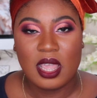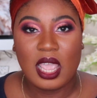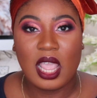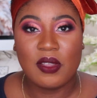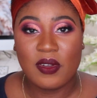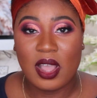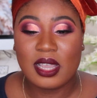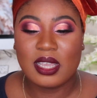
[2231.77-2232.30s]

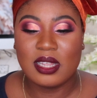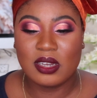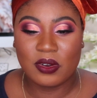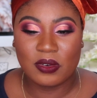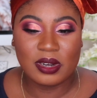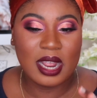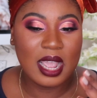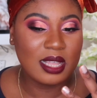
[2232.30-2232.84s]
if I can
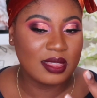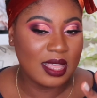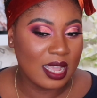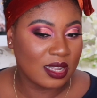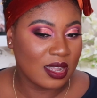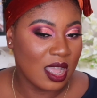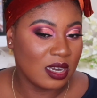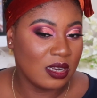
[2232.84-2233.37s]
create
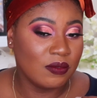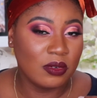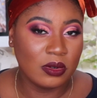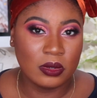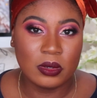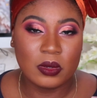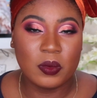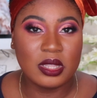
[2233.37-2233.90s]
that kind of
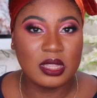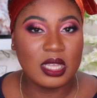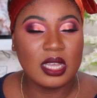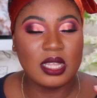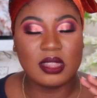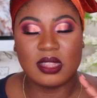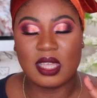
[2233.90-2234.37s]
look with it,